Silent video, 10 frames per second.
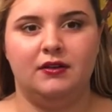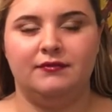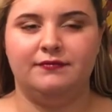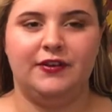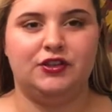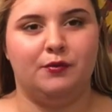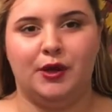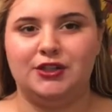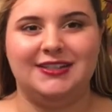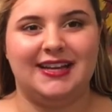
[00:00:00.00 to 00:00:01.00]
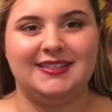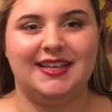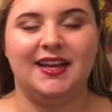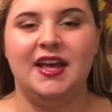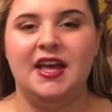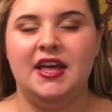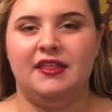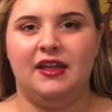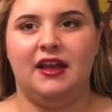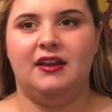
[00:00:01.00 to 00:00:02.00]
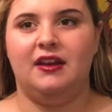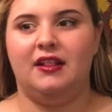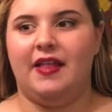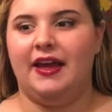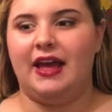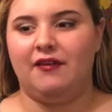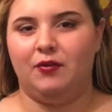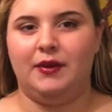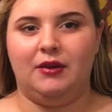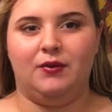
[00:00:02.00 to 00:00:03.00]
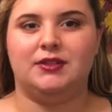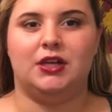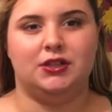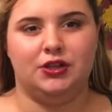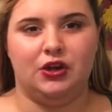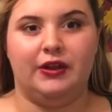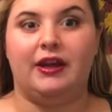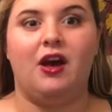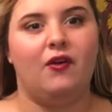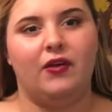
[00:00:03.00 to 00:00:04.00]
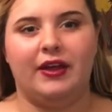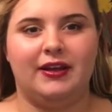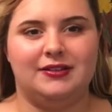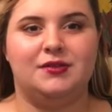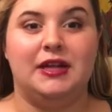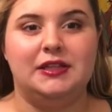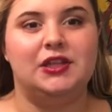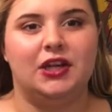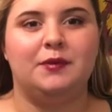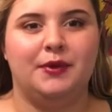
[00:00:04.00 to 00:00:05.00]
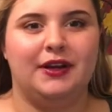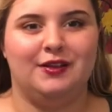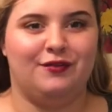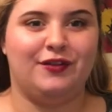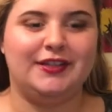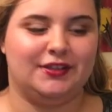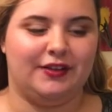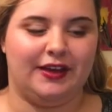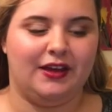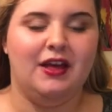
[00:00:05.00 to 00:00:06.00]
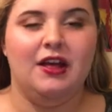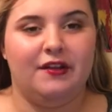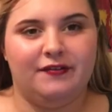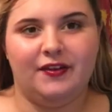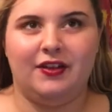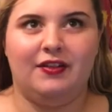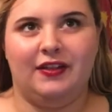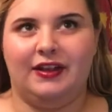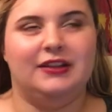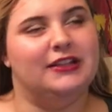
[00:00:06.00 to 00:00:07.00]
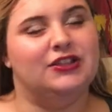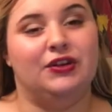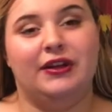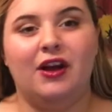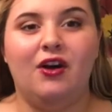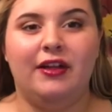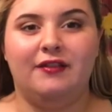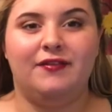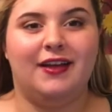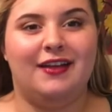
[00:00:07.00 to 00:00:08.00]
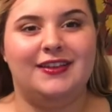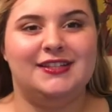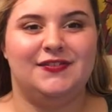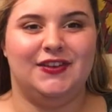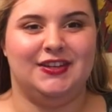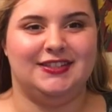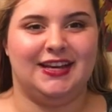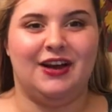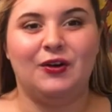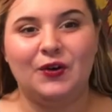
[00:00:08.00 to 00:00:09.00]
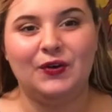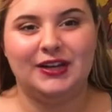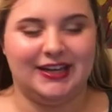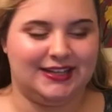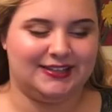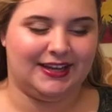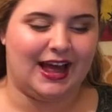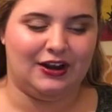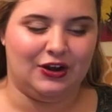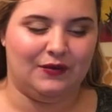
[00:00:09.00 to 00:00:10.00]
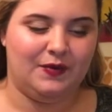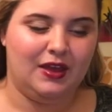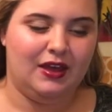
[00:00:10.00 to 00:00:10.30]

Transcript: visual merchandising, then like everybody will start to know like, oh, like it's good to put it in the freezer, like feel they can like show you like, oh, like feel how this feels, like how cold it is, like I don't know.